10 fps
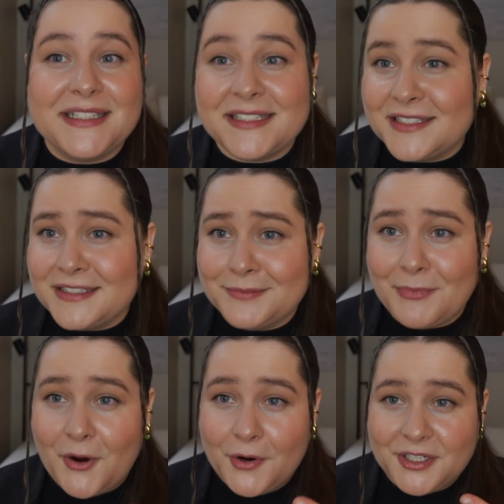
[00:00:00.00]
This is
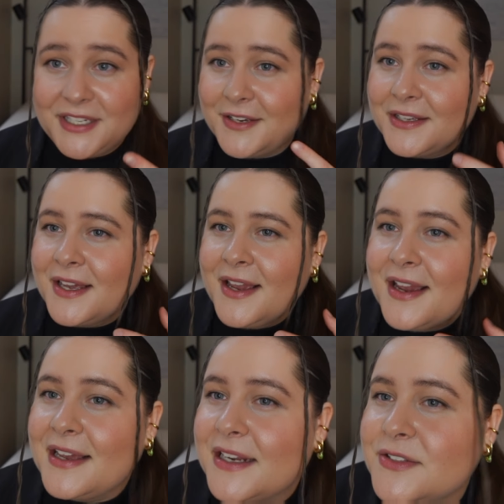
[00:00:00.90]
mahogany,
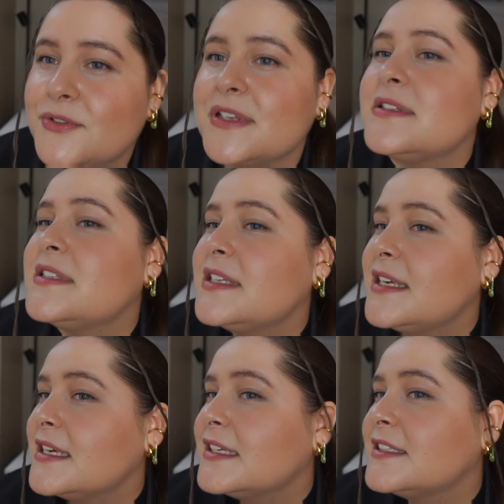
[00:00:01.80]
and as you can
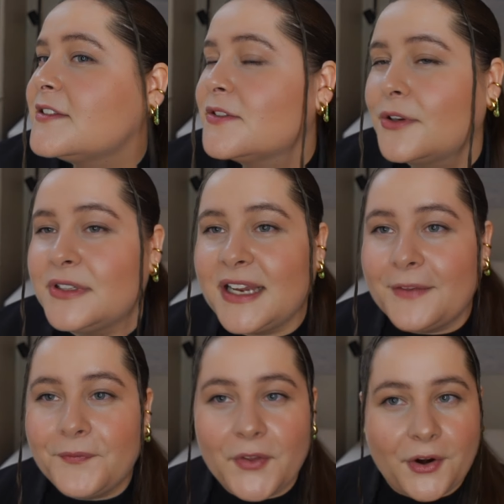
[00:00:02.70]
see, it's not
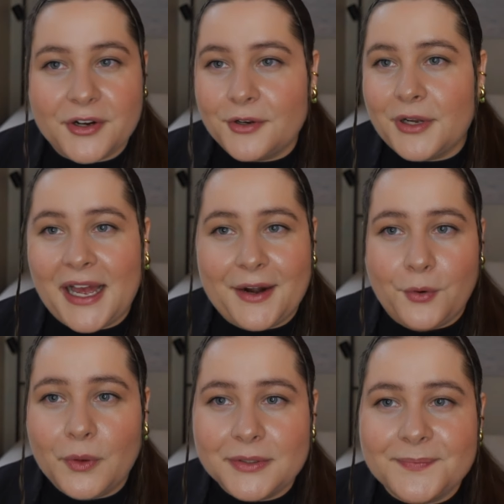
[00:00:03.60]
that dark at
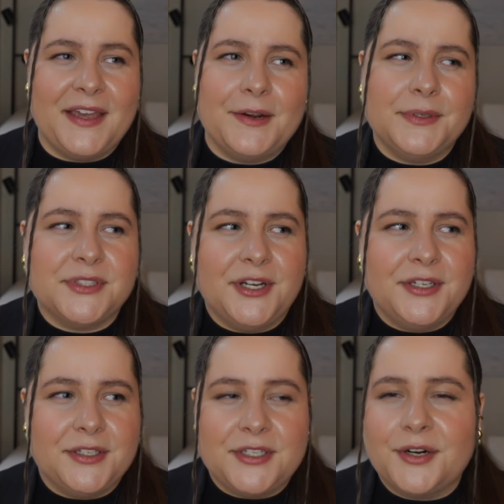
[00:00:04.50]
all. And I was
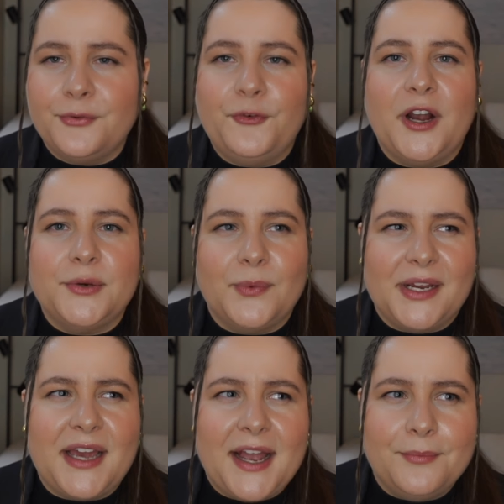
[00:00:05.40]
kind of terrified
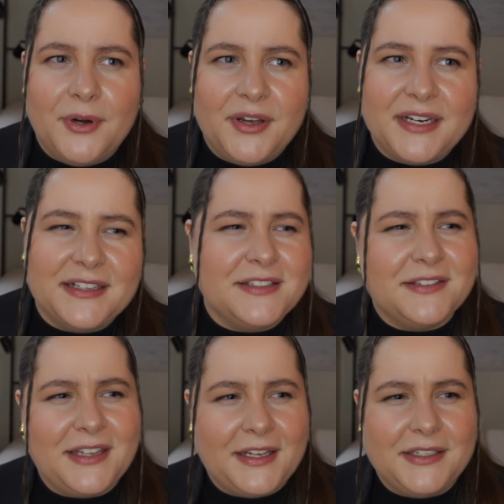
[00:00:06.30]
when I bought it
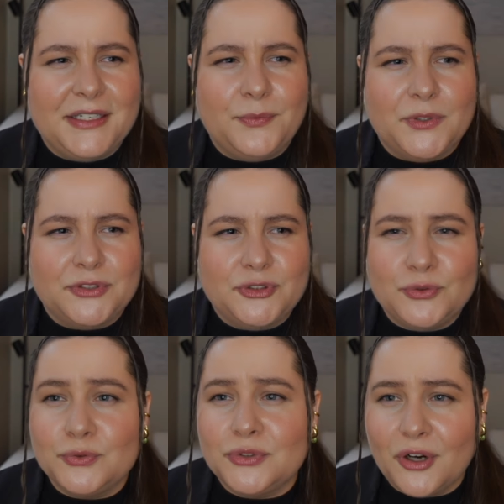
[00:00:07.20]
that it was
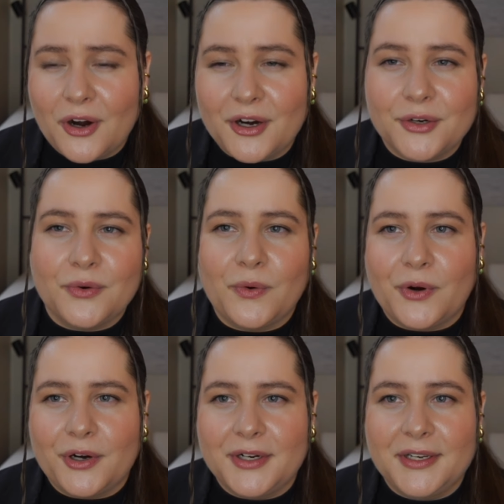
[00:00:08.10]
too dark
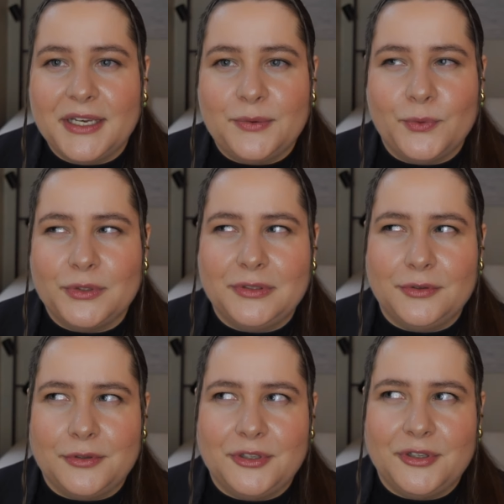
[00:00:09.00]
or it would
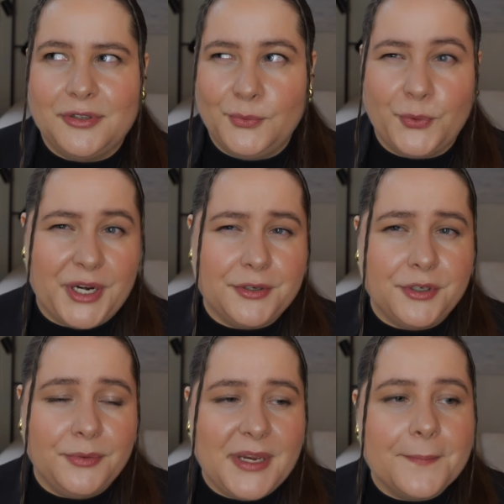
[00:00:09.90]
look weird
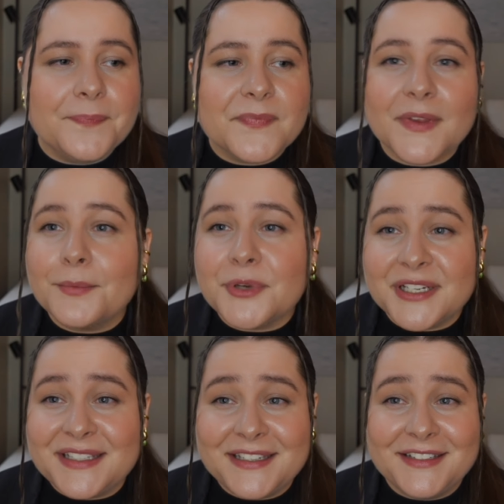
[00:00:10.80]
on me, but
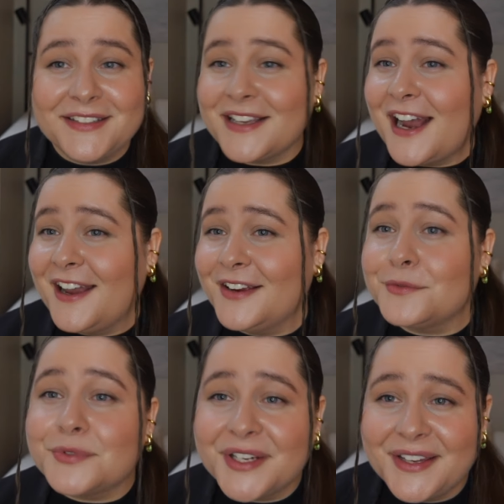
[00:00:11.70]
it didn't. I
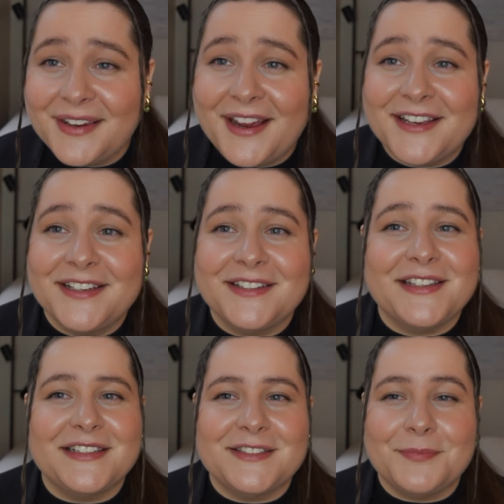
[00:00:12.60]
really like it.
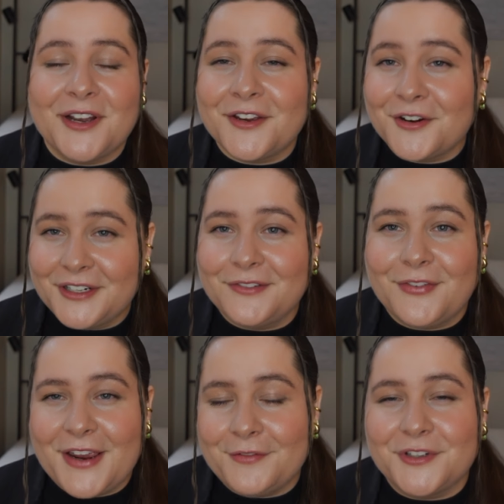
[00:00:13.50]
It's my current
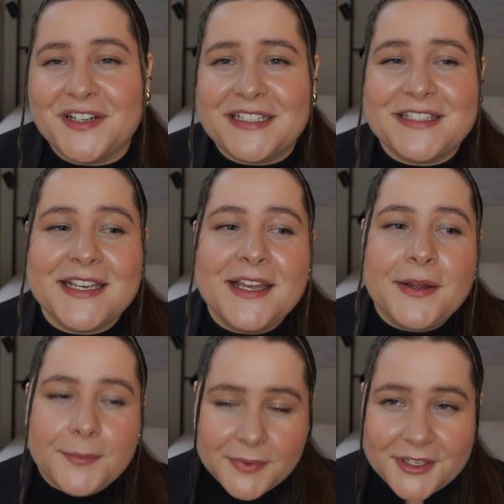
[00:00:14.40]
favorite
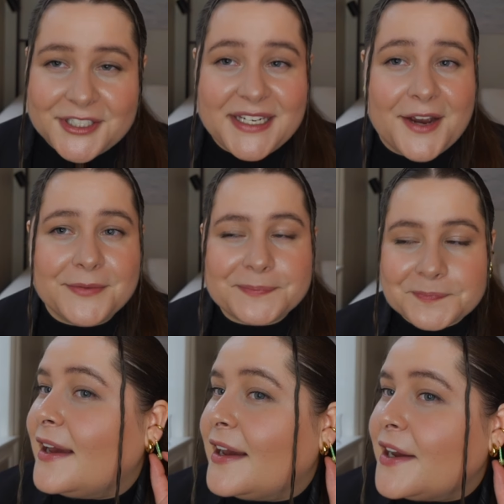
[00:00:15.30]
blush now.
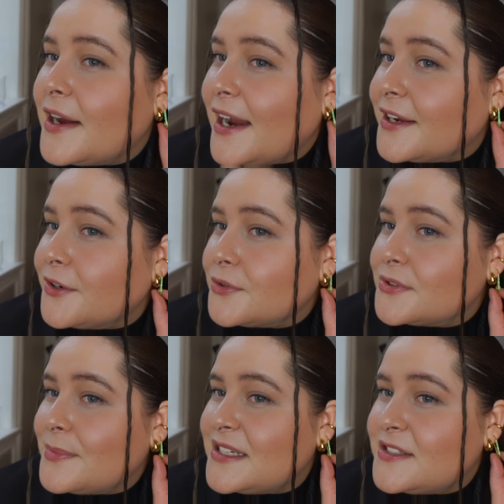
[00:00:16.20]
I can also
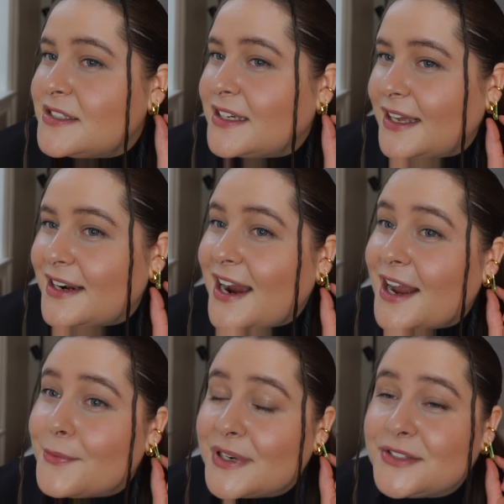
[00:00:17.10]
mention that
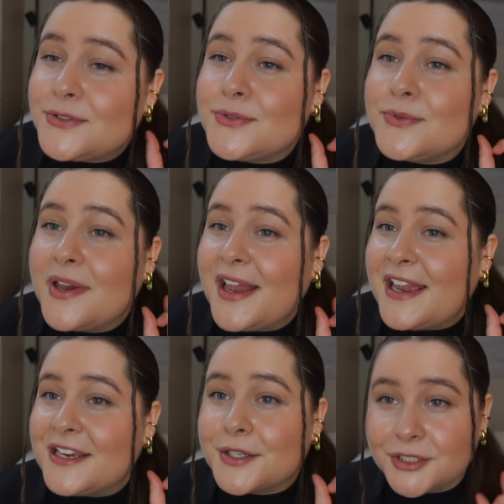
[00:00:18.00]
I went to
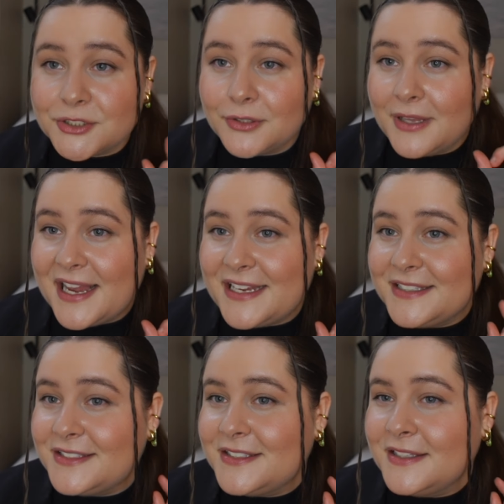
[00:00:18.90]
a Crystal
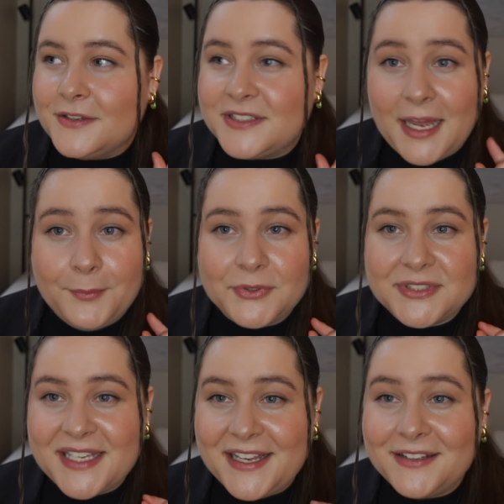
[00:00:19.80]
Haze sample
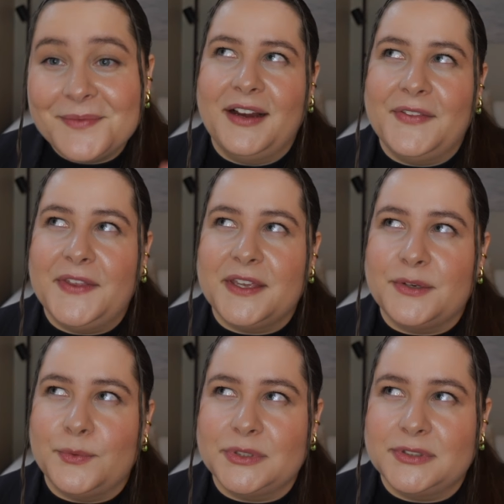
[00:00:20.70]
sale. I think
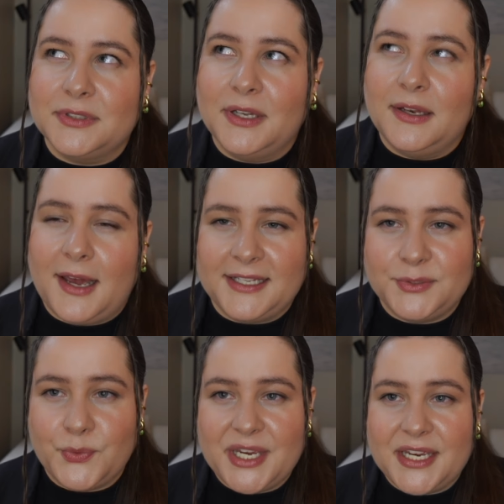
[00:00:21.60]
it was
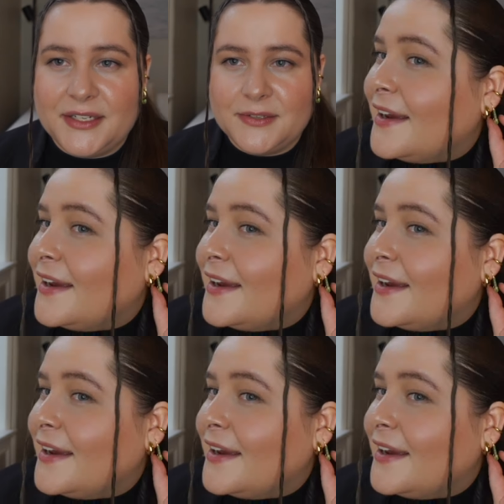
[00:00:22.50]
last weekend.